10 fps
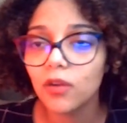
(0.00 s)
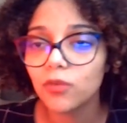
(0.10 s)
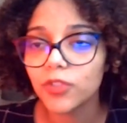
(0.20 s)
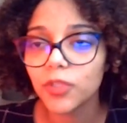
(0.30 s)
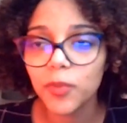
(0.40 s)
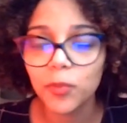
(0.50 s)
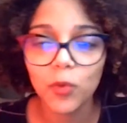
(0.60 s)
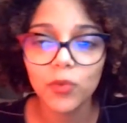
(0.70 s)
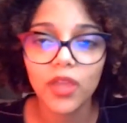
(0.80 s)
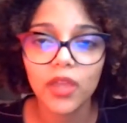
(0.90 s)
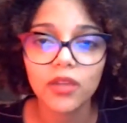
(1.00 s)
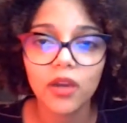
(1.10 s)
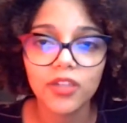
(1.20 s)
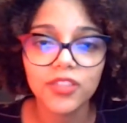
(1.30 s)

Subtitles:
for the people that are